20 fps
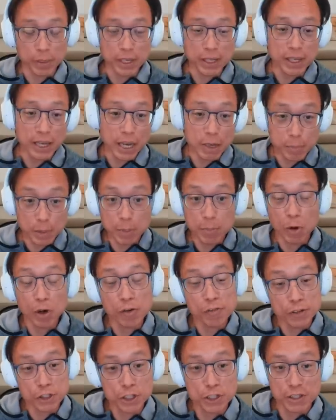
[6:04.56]
B and be more
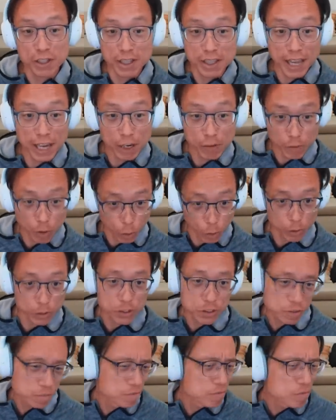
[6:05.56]
efficient than that of a
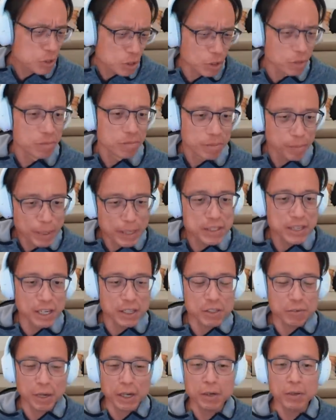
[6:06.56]
horse. Sure, makes
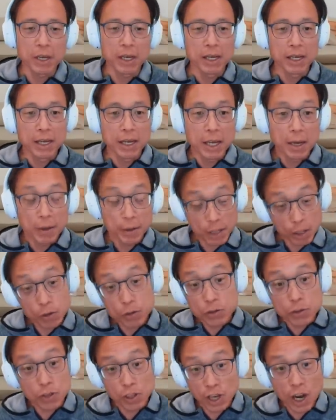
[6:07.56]
sense, right? Mm-hmm. And they
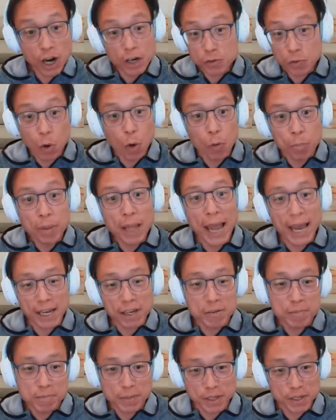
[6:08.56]
also, the cars were all
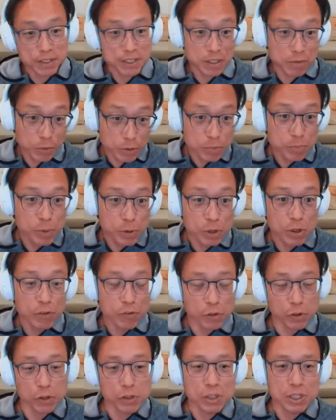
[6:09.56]
black because it was purely
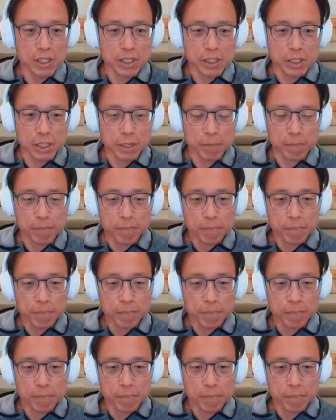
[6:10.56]
for utility.